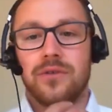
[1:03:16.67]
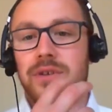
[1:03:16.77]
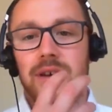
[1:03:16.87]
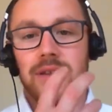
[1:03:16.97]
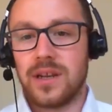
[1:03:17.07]

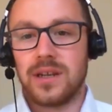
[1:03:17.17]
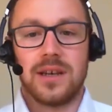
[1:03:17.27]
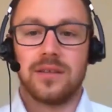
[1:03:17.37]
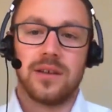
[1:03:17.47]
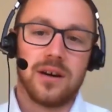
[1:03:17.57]
to the
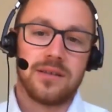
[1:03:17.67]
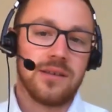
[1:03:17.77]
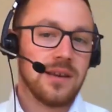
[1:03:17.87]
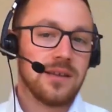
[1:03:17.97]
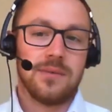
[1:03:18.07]
funding that
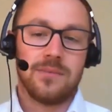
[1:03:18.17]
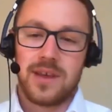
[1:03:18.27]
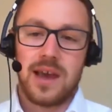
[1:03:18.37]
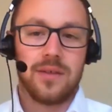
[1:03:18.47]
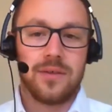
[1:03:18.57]
IT teams
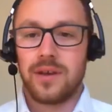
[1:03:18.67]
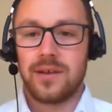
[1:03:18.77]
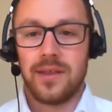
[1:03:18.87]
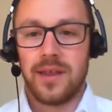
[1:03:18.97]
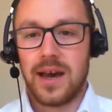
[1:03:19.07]
get and
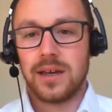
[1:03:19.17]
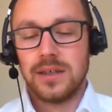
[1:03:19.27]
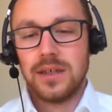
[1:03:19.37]
things like that,